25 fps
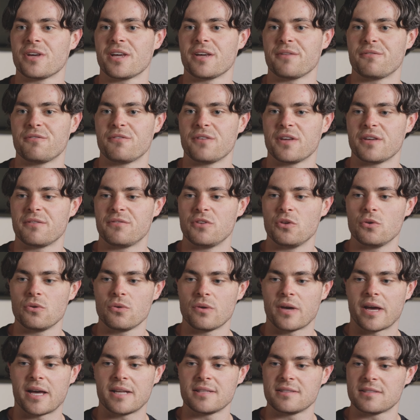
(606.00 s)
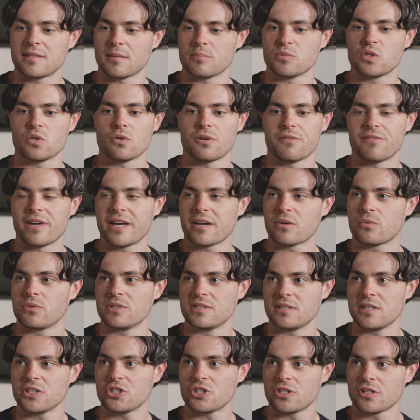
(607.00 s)
if you had some sort of
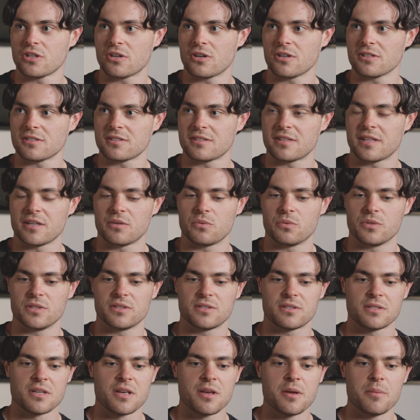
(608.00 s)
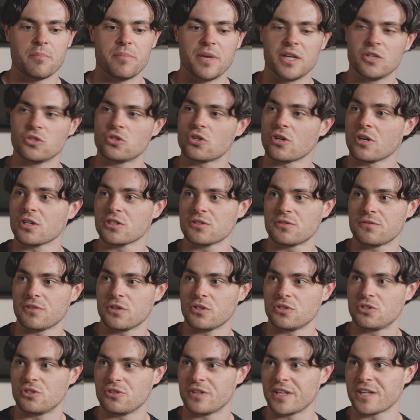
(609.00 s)
acquisition cost that was being
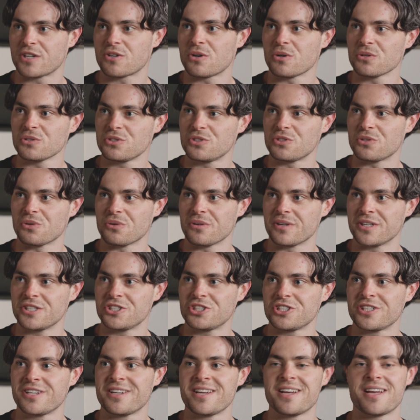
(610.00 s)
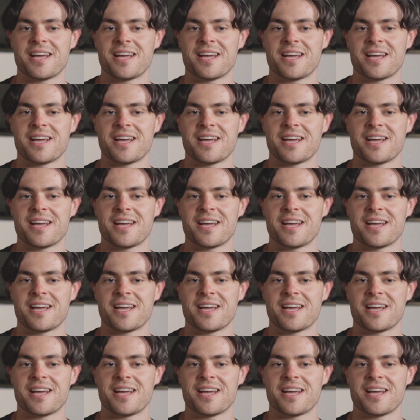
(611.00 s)
transferred to that cold storage,